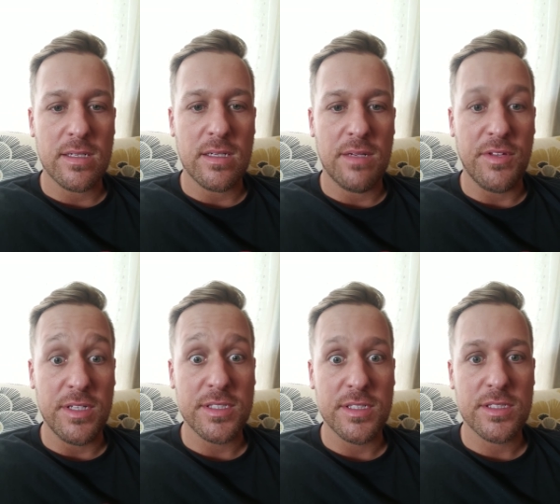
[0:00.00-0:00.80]
if you
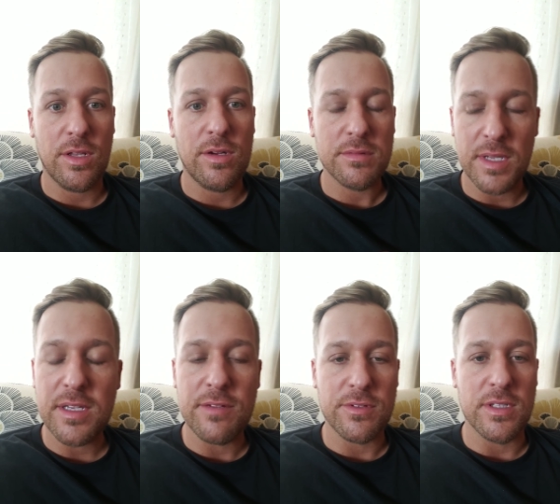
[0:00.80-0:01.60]
listen this long, thank
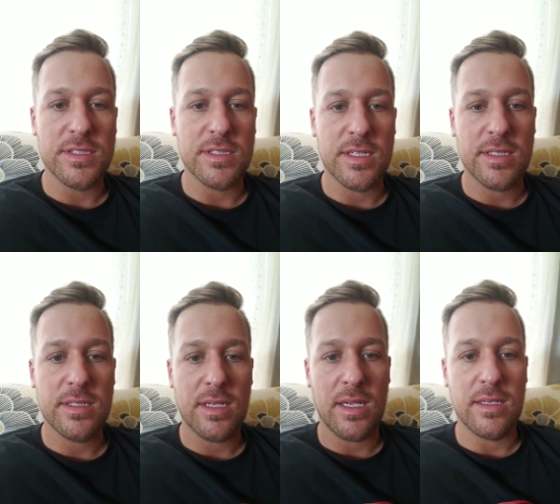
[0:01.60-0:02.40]
you for listening,
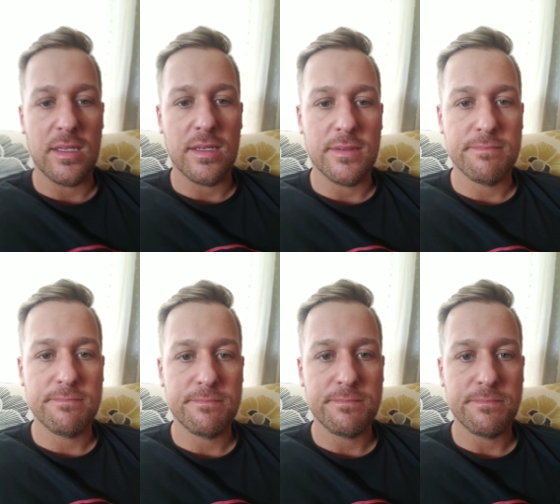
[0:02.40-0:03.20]
and
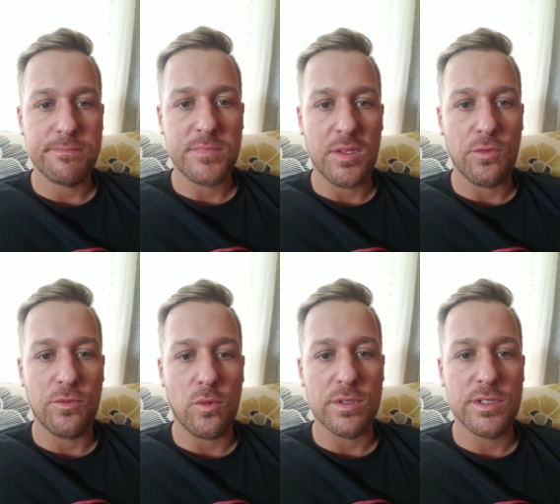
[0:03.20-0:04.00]
look
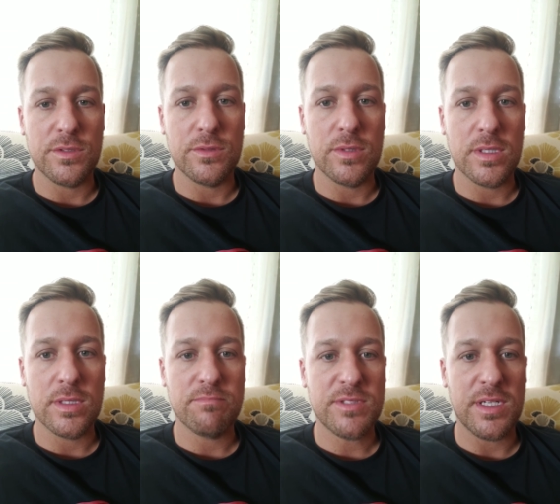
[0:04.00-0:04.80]
forward to
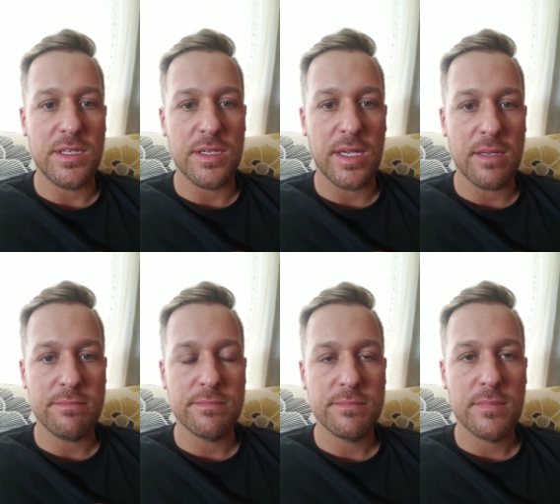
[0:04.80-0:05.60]
seeing you again.
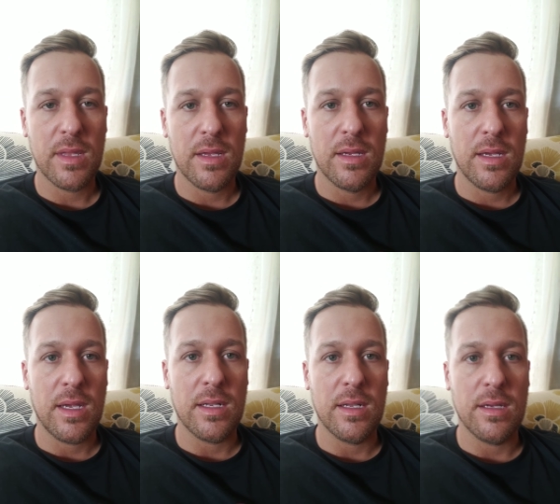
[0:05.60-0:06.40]

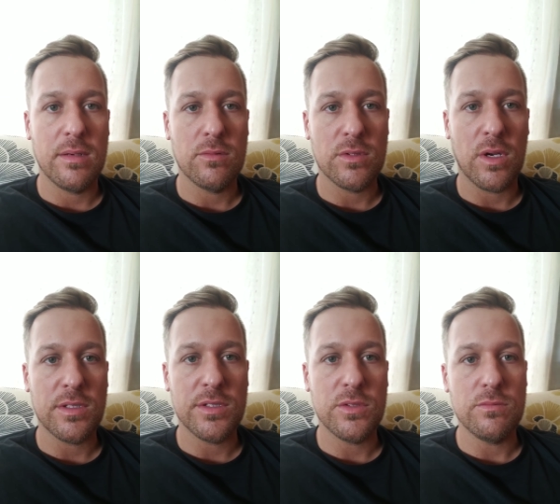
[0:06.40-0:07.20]
And we'll talk to
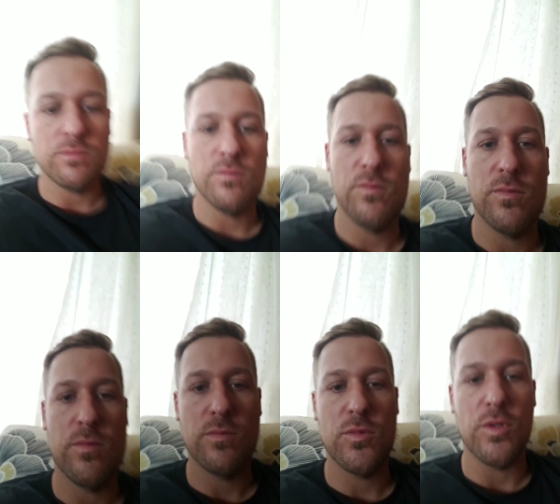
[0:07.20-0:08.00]
you soon.
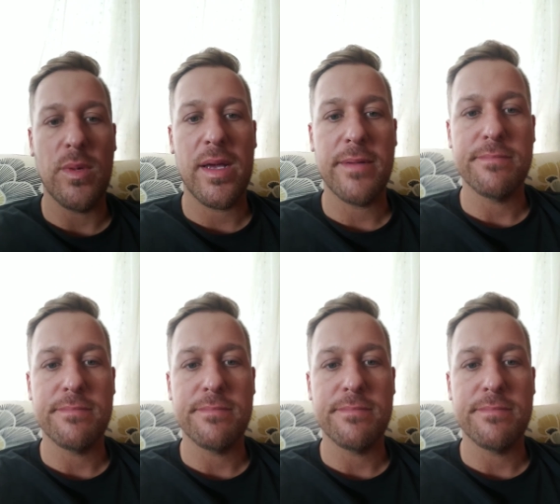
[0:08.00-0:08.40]
Goodbye.